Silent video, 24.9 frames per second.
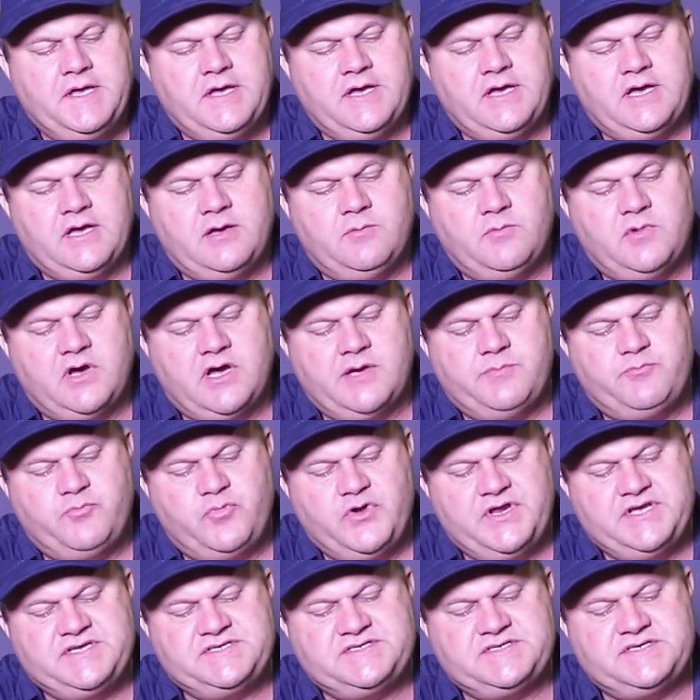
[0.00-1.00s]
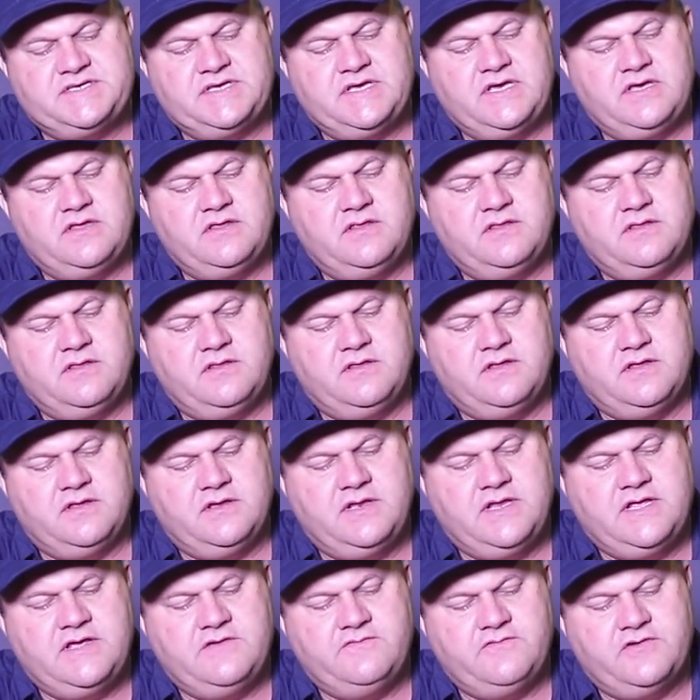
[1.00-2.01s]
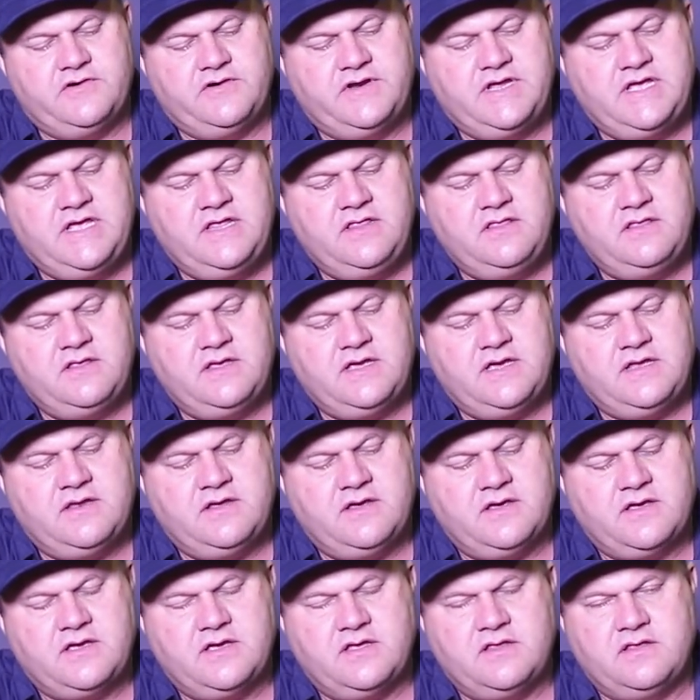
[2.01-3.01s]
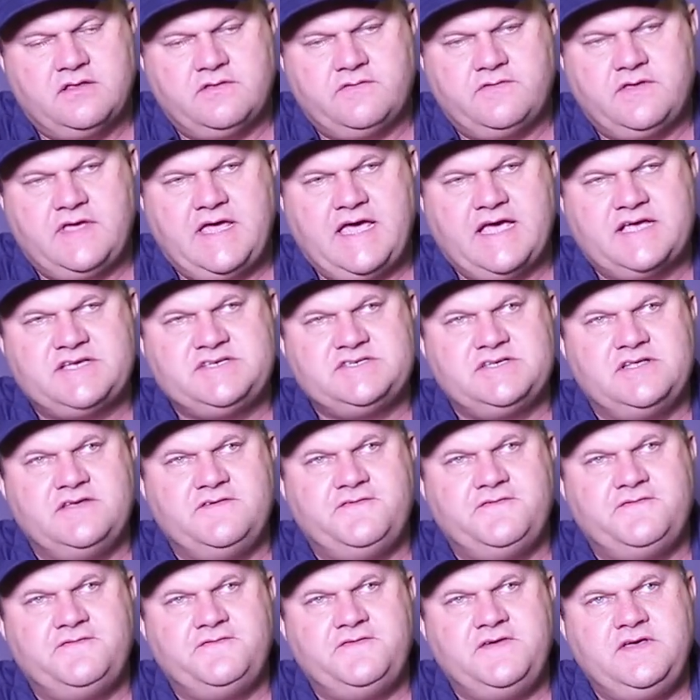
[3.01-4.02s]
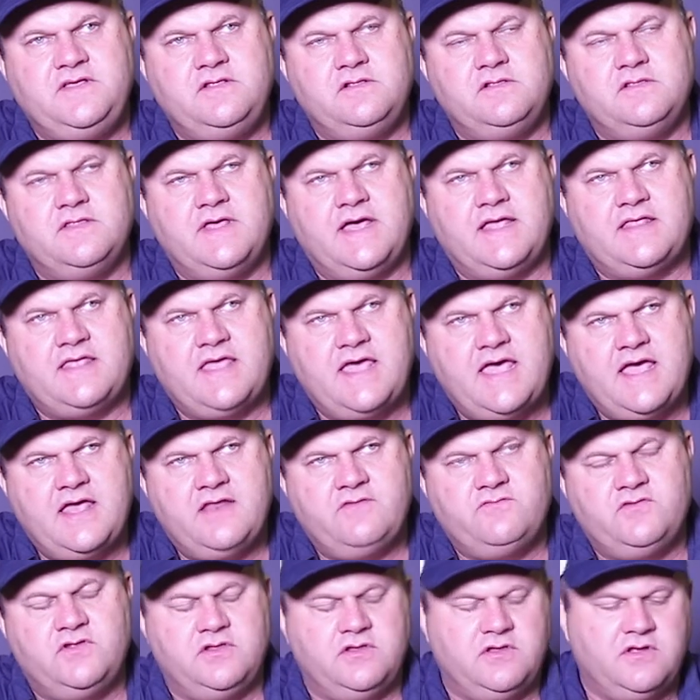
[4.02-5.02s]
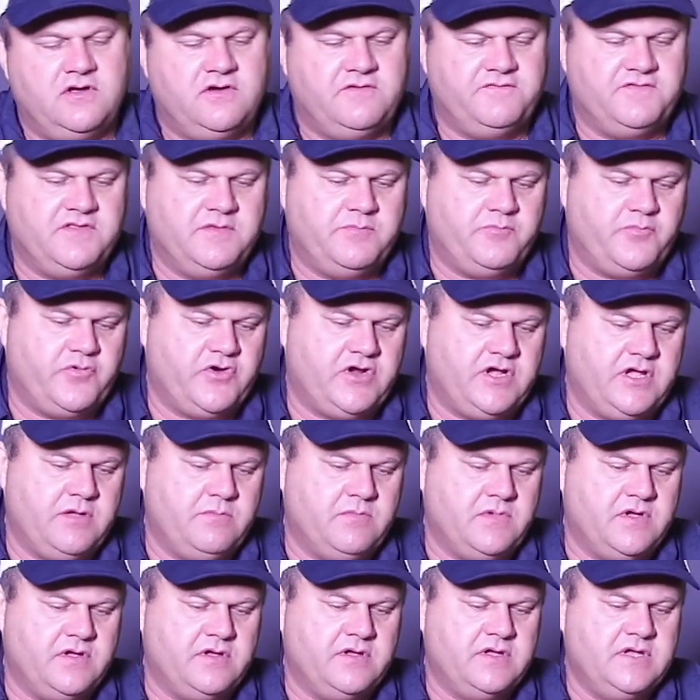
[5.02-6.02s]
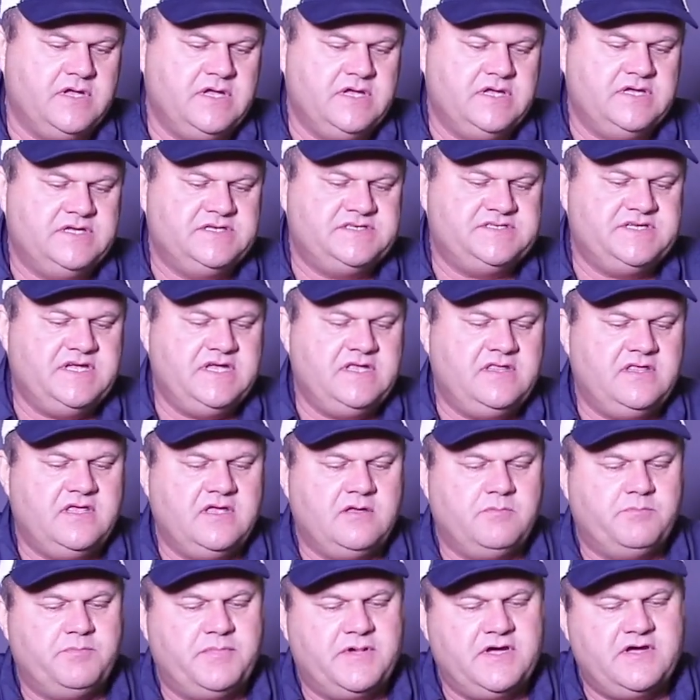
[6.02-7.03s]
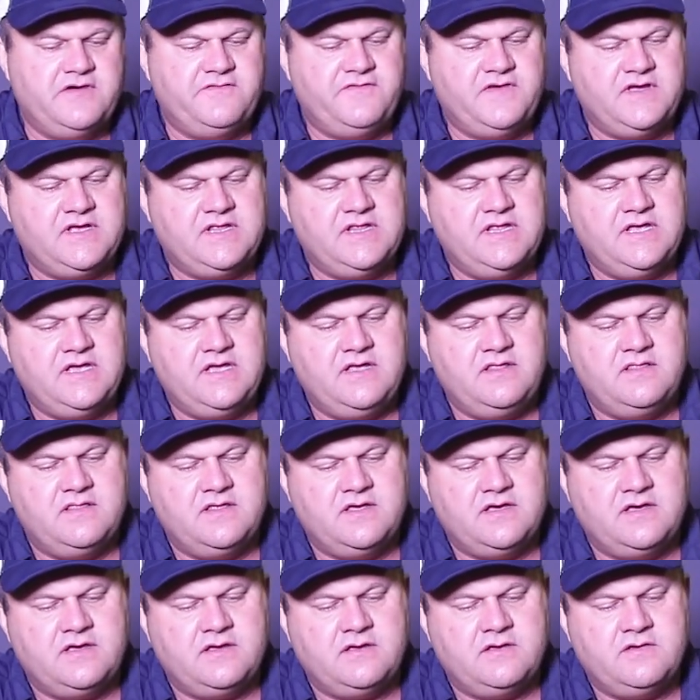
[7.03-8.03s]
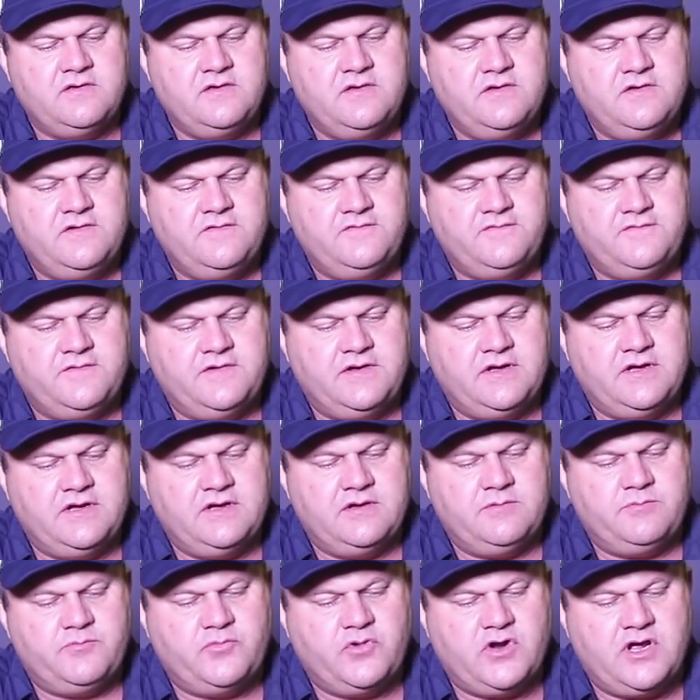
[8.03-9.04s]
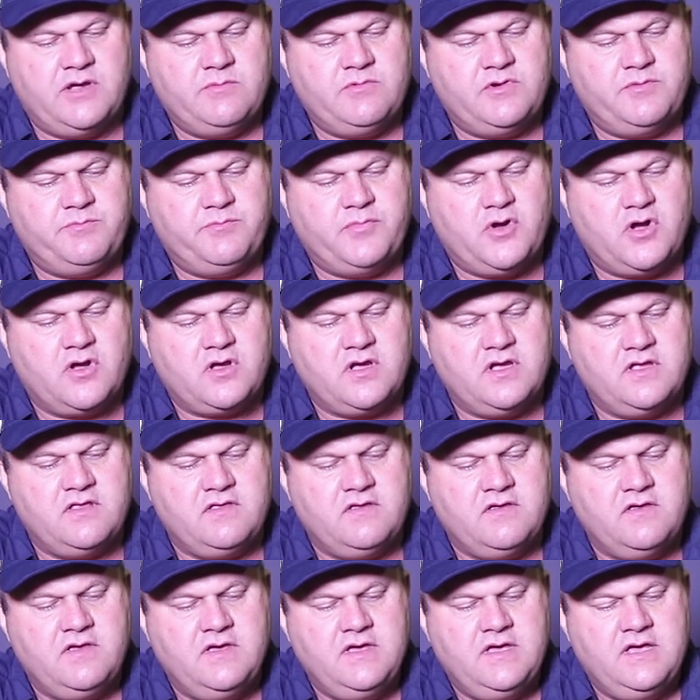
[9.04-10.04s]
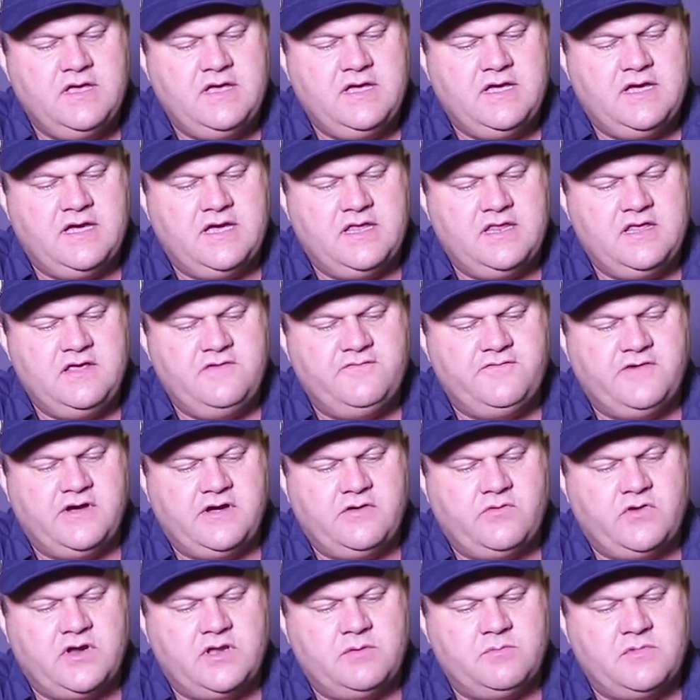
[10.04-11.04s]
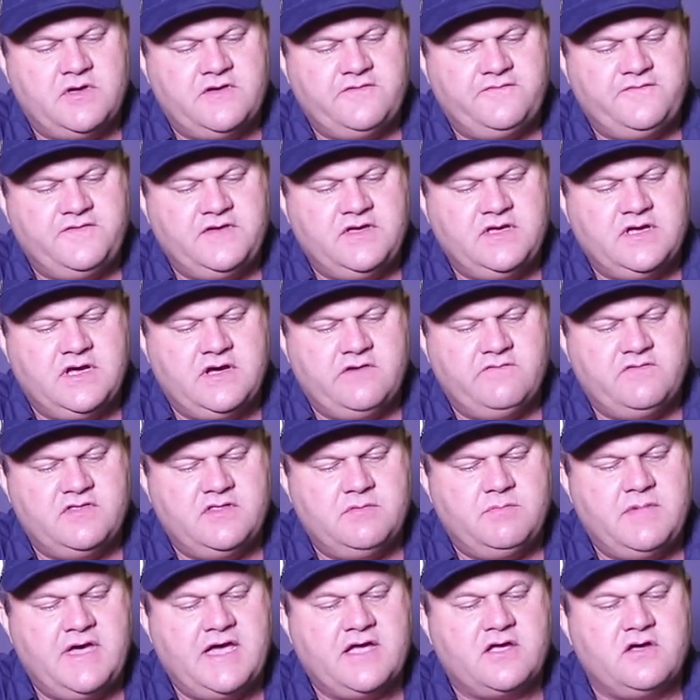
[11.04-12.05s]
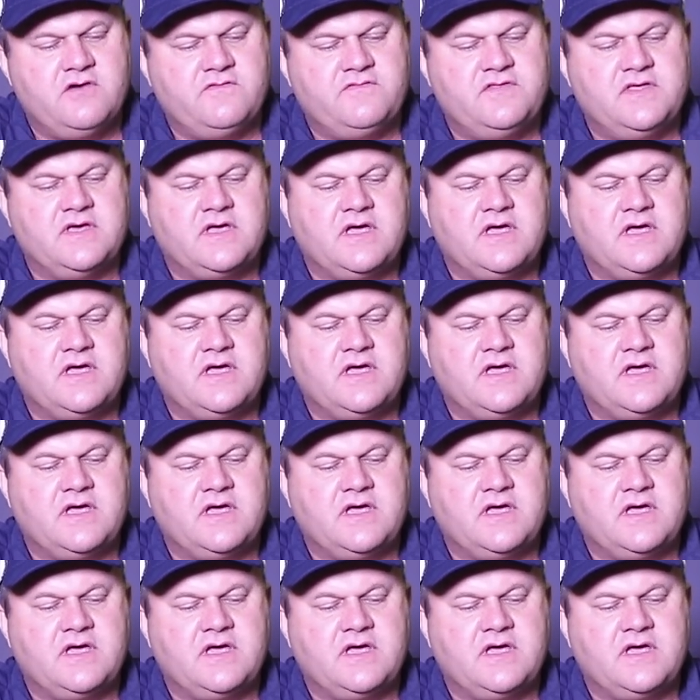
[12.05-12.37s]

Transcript: I press the lever in, and I can actually feel that angle of the primer seating perfectly in the primer pocket. And if I run my finger over the back of the